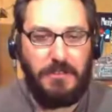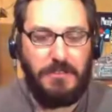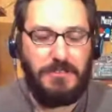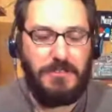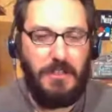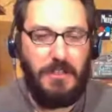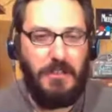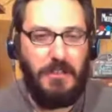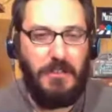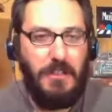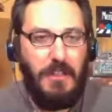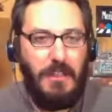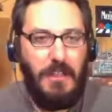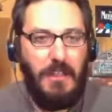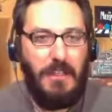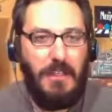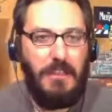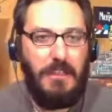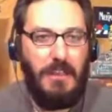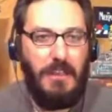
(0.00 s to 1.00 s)
So,
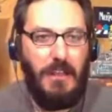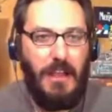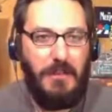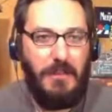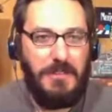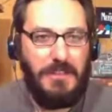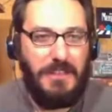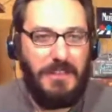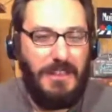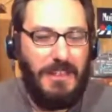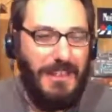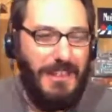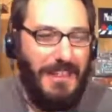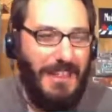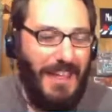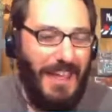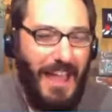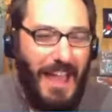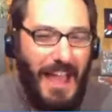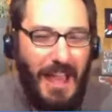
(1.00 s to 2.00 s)
you know,
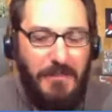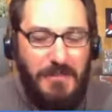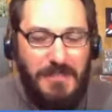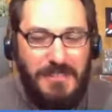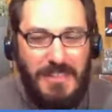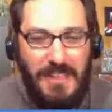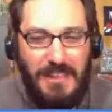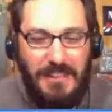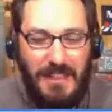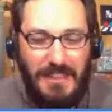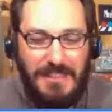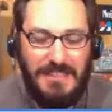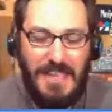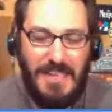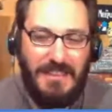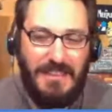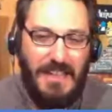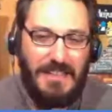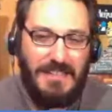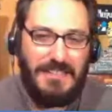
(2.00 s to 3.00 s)
I'm just like, let's
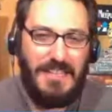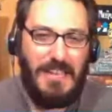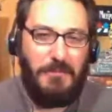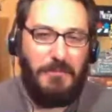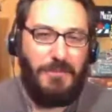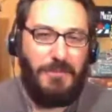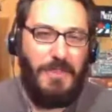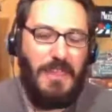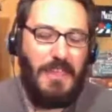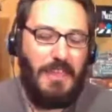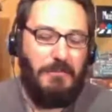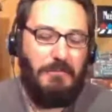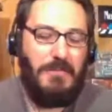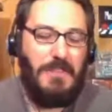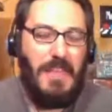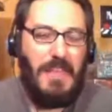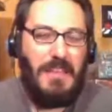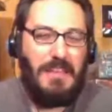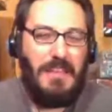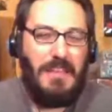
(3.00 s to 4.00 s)
take that same thing and
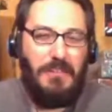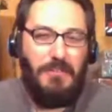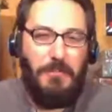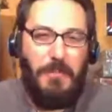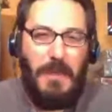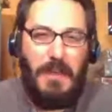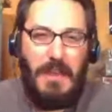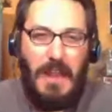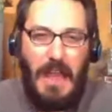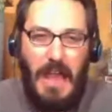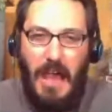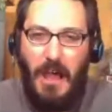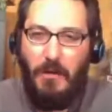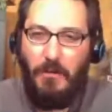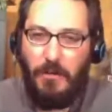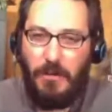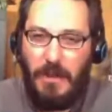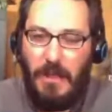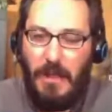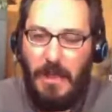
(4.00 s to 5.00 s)
take it down to about an
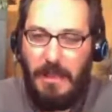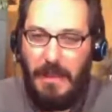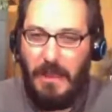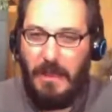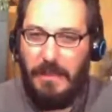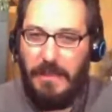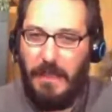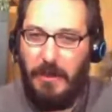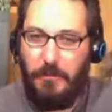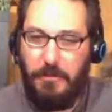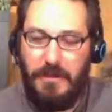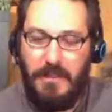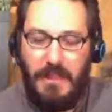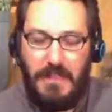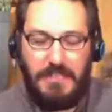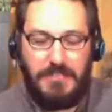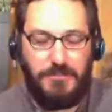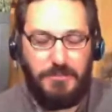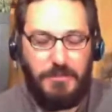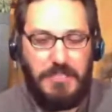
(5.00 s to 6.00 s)
hour, and that'll be a
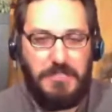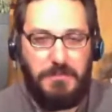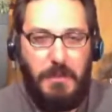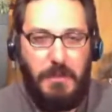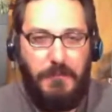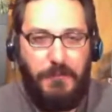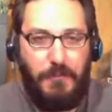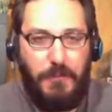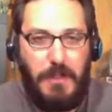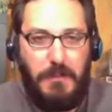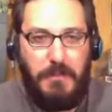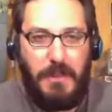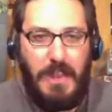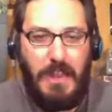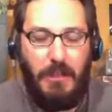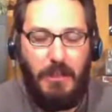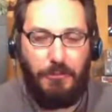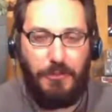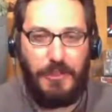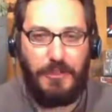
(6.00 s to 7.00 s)
nice sweet spot for me. But I
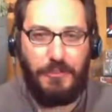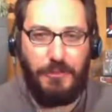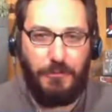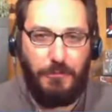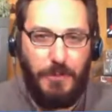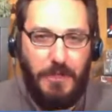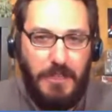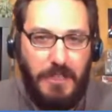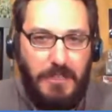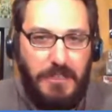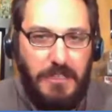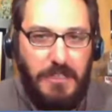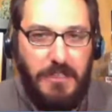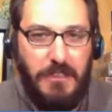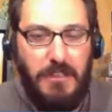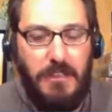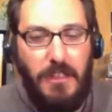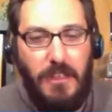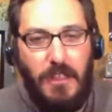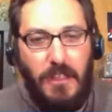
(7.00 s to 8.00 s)
don't think they're willing to,
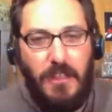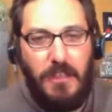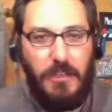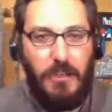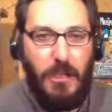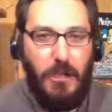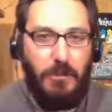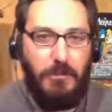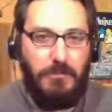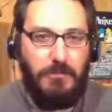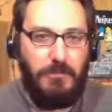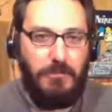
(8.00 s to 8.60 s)
you know.